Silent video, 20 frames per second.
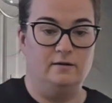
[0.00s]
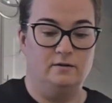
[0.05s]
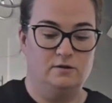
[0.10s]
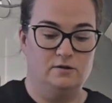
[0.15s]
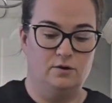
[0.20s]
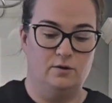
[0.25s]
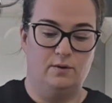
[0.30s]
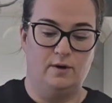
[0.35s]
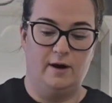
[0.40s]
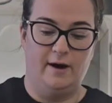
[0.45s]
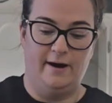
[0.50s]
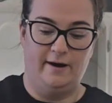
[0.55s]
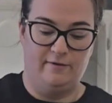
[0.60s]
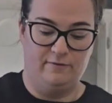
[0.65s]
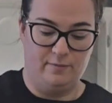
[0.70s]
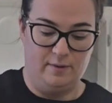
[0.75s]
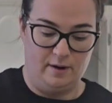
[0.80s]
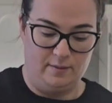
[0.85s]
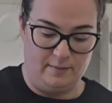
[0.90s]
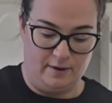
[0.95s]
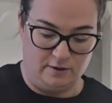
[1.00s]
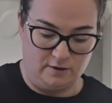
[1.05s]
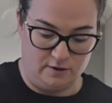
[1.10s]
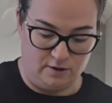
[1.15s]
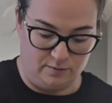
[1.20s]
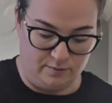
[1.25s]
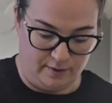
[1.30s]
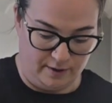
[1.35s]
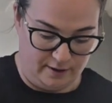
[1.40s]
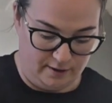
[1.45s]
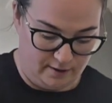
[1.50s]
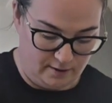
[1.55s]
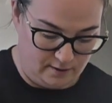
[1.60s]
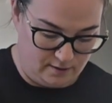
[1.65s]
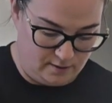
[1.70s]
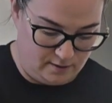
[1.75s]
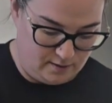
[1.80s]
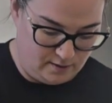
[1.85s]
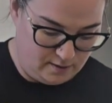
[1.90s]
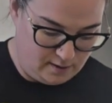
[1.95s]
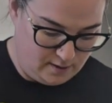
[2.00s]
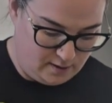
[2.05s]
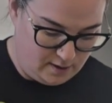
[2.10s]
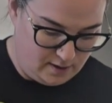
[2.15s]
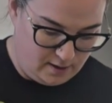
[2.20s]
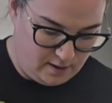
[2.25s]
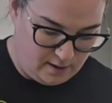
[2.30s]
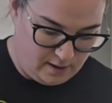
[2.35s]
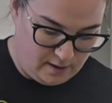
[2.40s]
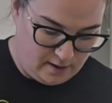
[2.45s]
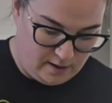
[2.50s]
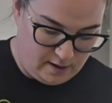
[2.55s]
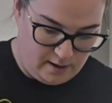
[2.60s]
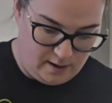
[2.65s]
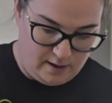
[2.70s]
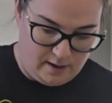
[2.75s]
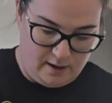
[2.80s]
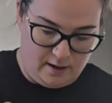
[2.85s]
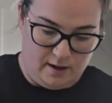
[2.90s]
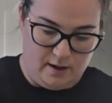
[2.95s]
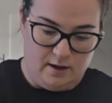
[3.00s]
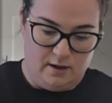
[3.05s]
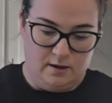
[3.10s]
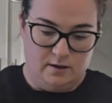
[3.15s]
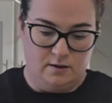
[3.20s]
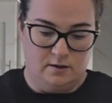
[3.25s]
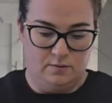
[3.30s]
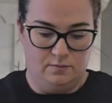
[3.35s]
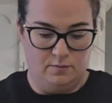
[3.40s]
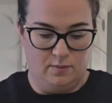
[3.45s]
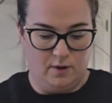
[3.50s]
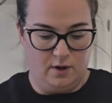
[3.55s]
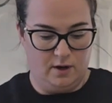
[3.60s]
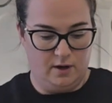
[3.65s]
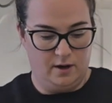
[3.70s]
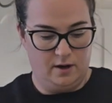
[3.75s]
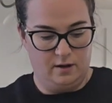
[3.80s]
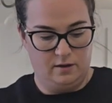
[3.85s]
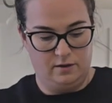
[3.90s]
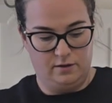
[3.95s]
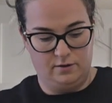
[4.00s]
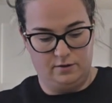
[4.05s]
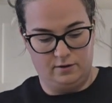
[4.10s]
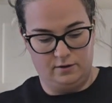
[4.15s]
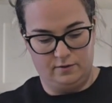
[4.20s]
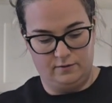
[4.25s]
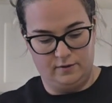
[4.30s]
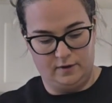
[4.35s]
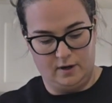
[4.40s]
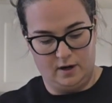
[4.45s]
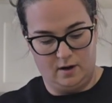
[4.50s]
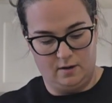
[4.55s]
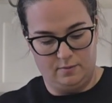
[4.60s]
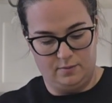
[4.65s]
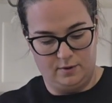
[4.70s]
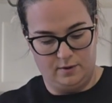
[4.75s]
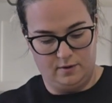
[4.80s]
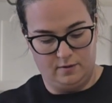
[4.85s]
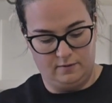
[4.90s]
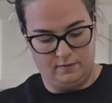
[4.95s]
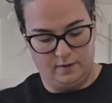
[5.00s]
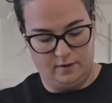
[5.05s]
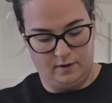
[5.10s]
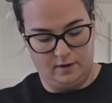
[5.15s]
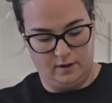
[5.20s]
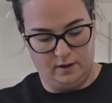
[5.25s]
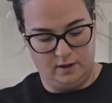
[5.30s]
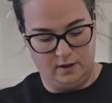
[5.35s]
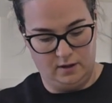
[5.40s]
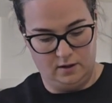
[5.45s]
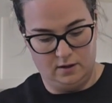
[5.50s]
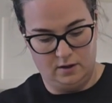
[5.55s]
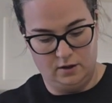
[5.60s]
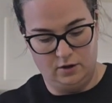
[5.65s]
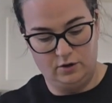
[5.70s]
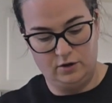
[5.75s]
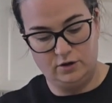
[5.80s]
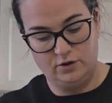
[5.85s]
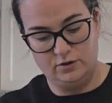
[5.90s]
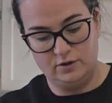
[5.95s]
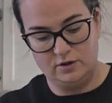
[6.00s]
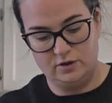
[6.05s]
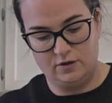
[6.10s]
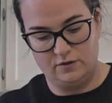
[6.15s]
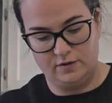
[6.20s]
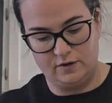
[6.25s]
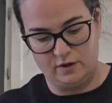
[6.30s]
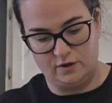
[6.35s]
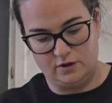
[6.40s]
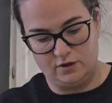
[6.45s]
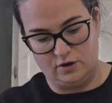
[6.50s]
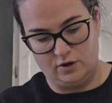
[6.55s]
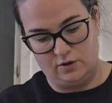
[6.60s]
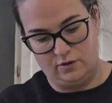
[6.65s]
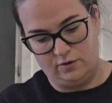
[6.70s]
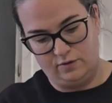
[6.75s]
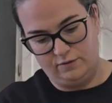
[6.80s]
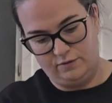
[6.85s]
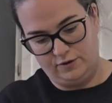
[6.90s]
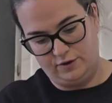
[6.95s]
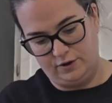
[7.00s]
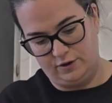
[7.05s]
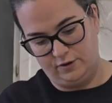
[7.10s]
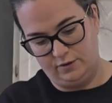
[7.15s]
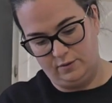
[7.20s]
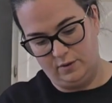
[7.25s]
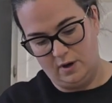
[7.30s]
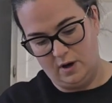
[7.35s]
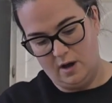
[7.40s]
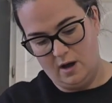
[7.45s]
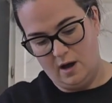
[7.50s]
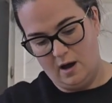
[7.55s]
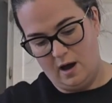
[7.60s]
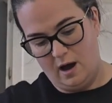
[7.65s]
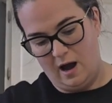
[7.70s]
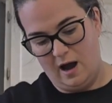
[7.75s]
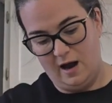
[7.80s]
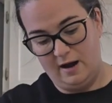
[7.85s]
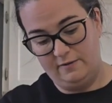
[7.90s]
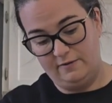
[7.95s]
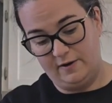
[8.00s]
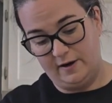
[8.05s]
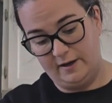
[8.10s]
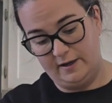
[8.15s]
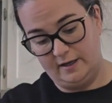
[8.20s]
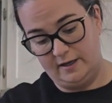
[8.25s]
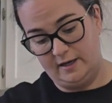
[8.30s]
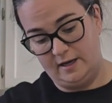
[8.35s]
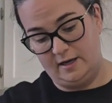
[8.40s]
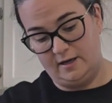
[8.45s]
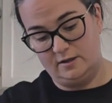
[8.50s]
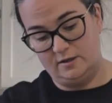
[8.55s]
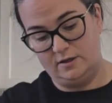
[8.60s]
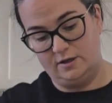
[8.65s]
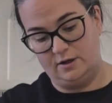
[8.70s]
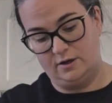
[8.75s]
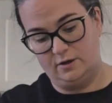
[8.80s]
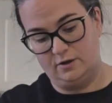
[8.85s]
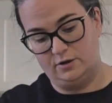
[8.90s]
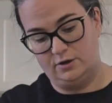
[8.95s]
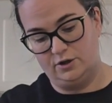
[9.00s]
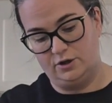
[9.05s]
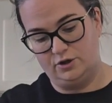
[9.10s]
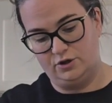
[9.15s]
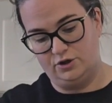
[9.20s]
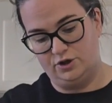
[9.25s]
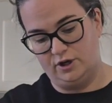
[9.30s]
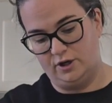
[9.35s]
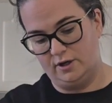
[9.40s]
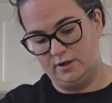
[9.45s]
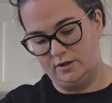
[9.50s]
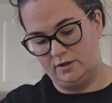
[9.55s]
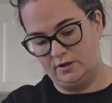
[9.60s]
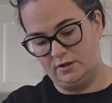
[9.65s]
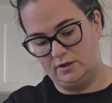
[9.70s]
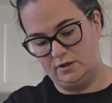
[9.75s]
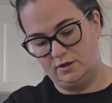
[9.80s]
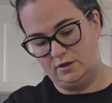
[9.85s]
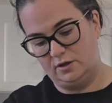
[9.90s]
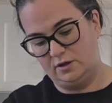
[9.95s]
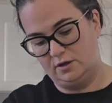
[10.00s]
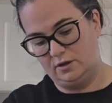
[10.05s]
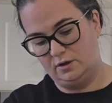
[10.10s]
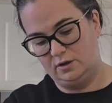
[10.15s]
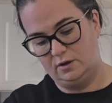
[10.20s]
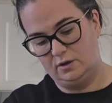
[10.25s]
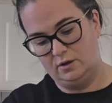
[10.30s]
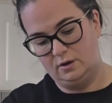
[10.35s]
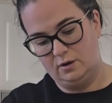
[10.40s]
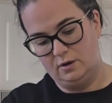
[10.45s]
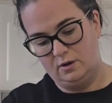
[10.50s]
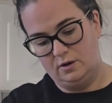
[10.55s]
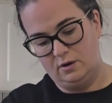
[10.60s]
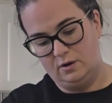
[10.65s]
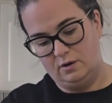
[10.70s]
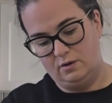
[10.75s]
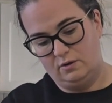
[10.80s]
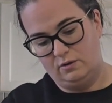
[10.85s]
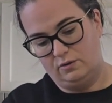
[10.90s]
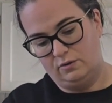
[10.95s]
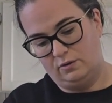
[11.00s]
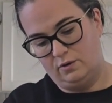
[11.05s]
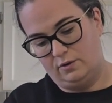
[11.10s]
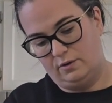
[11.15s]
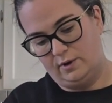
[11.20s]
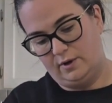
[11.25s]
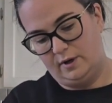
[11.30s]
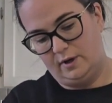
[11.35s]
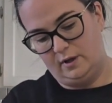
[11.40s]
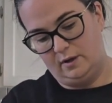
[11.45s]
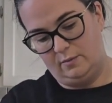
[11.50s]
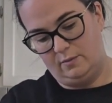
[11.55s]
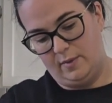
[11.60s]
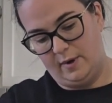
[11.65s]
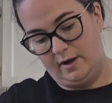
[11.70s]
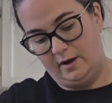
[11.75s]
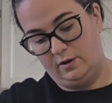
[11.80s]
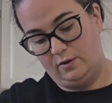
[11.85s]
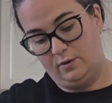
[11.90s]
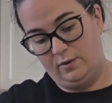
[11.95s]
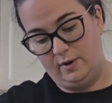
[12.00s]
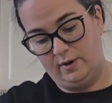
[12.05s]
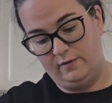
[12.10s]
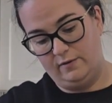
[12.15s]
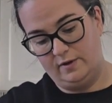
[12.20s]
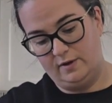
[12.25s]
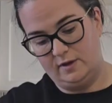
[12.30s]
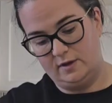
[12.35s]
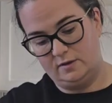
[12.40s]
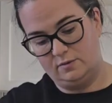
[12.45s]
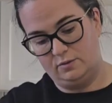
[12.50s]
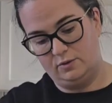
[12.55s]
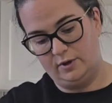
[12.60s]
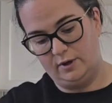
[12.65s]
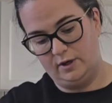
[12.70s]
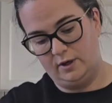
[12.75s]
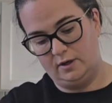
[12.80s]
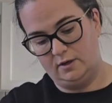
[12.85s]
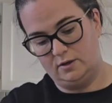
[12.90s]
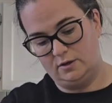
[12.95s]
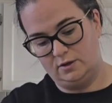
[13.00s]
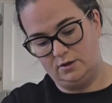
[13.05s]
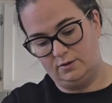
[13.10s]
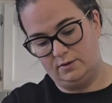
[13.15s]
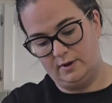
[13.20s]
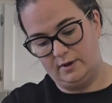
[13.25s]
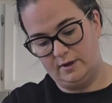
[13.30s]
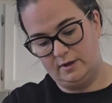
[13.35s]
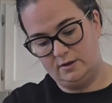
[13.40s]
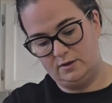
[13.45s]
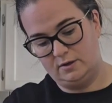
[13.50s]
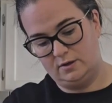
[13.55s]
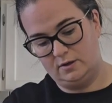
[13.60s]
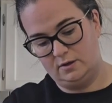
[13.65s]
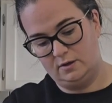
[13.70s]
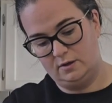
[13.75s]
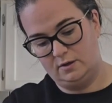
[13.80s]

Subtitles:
So I have my melted butter and my 1/3 of a cup of honey. You can do this over the stove too. I find it easier to just throw it in the microwave at this point and do it.